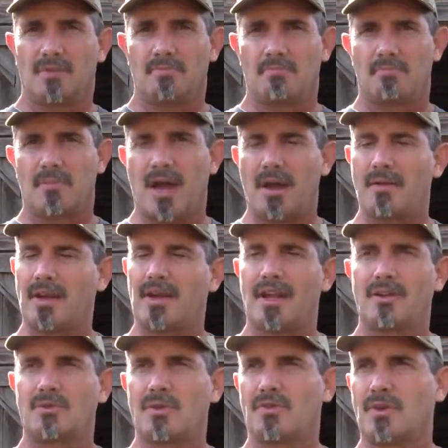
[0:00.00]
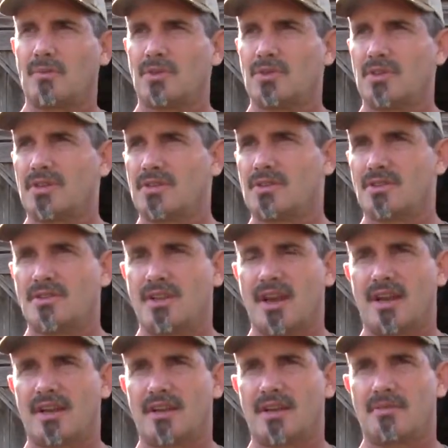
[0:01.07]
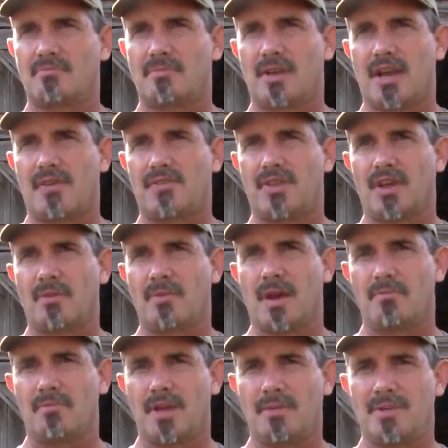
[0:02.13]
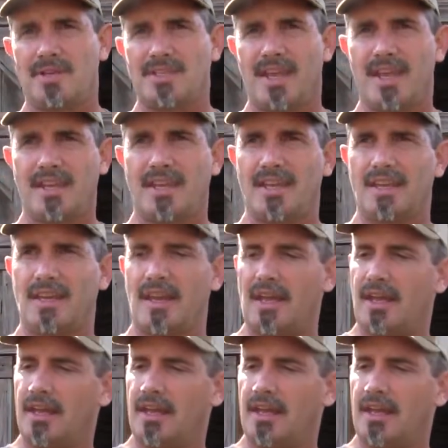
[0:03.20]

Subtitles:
and I don't know if I'm going to do this or not, but I thought about maybe taking